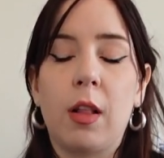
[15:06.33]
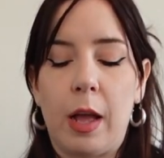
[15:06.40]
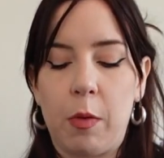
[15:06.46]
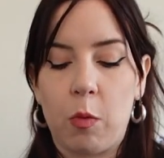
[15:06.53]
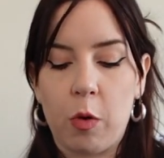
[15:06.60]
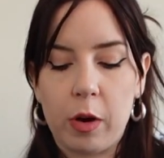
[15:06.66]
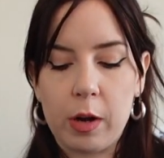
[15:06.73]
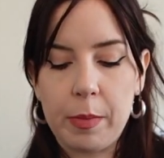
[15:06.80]
I
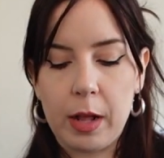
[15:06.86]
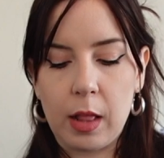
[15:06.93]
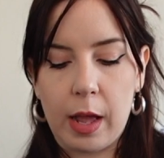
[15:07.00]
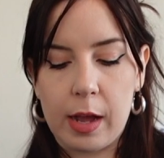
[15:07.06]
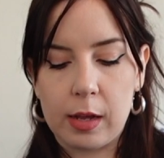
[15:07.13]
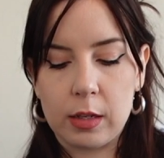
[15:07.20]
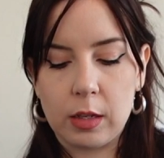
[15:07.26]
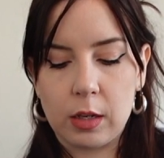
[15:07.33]
wore it in my
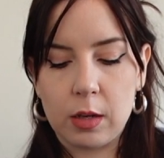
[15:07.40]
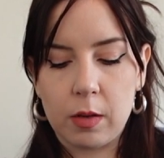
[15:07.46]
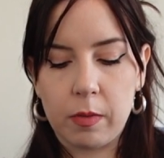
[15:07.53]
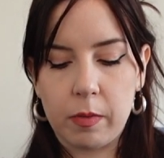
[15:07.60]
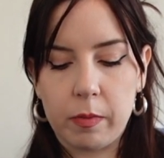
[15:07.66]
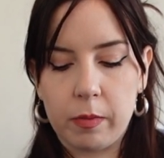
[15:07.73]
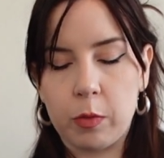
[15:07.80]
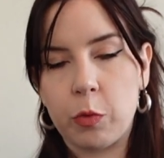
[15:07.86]
last
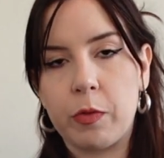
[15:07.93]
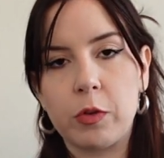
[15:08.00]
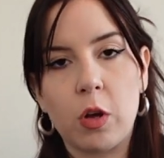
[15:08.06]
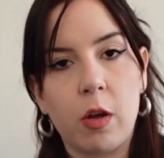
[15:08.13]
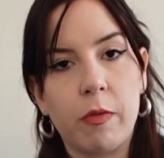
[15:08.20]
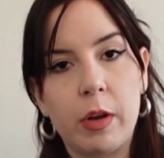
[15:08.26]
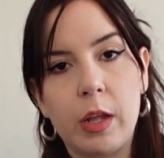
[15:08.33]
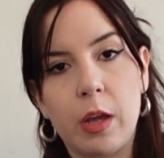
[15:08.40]
thrift
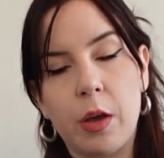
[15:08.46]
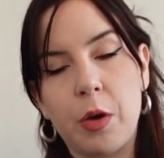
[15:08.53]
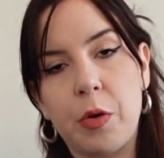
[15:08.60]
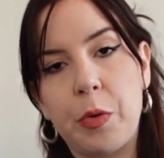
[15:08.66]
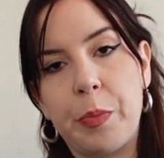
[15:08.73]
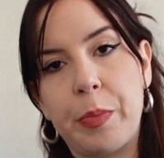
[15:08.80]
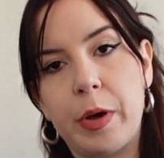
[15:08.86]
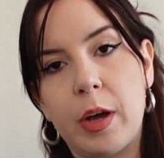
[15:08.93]
haul
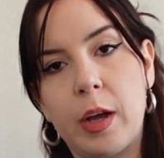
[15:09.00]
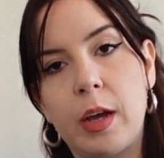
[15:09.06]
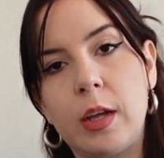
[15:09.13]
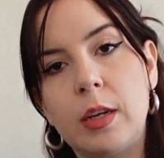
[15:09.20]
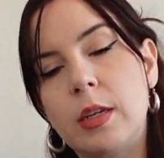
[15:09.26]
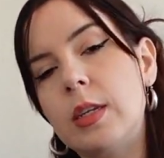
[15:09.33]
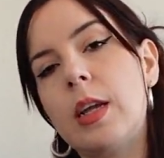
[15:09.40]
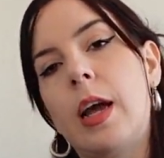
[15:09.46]
video,
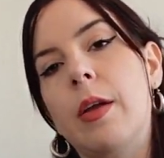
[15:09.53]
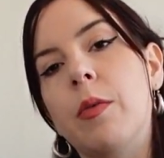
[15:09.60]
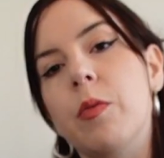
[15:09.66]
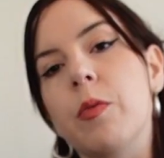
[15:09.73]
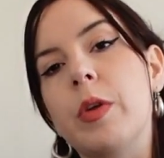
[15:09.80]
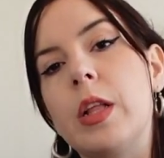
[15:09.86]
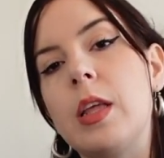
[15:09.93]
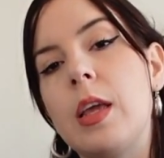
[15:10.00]
but I
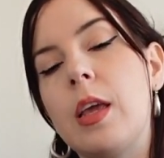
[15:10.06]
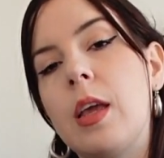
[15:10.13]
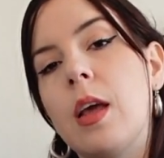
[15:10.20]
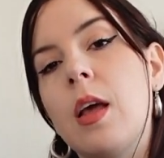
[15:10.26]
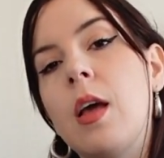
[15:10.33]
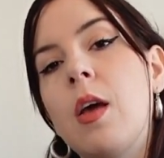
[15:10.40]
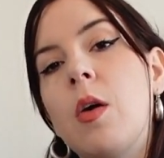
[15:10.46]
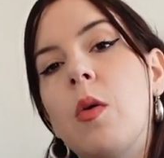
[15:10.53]
really
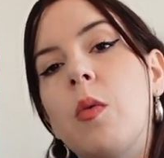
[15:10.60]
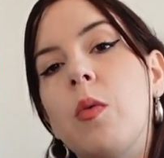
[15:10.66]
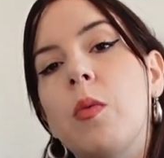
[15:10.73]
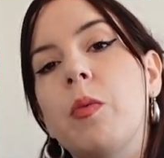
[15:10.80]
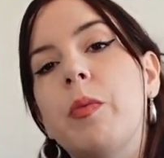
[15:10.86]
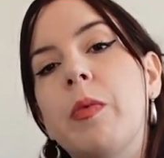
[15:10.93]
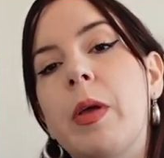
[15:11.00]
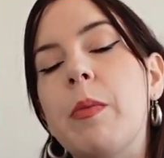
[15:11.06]

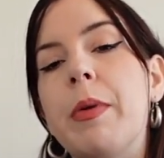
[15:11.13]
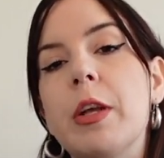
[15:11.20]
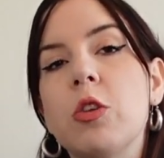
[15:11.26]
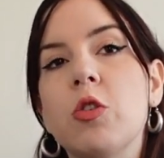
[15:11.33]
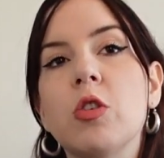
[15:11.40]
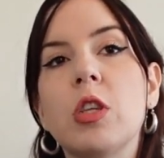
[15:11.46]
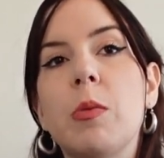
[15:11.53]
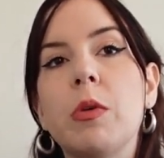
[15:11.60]
can
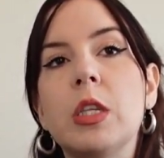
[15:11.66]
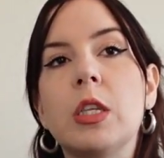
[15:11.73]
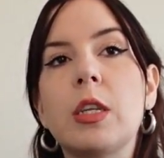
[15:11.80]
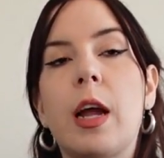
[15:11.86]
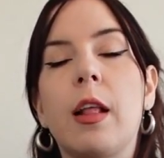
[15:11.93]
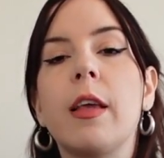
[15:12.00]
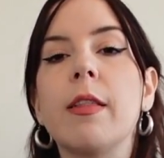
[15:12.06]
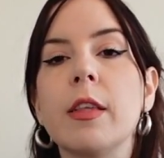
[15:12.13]
picture someone
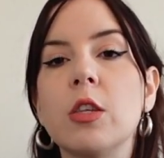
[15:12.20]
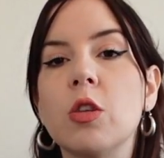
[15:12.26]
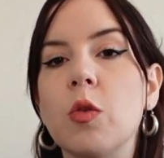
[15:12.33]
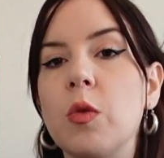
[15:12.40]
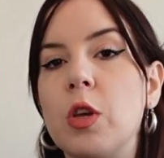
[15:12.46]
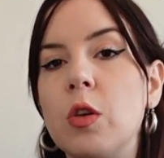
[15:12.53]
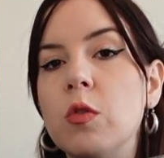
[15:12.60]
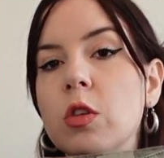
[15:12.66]
styling this so
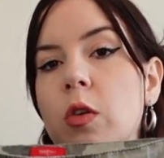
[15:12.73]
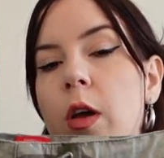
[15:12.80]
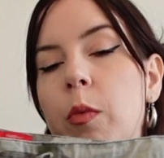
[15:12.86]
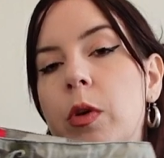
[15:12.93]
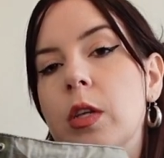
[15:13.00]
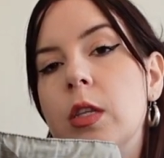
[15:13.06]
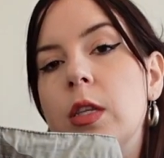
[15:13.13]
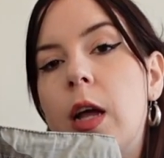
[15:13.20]
cute, so I
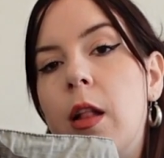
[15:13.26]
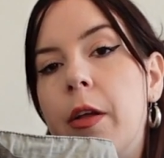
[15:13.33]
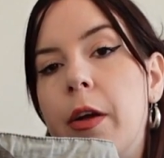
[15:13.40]
will sell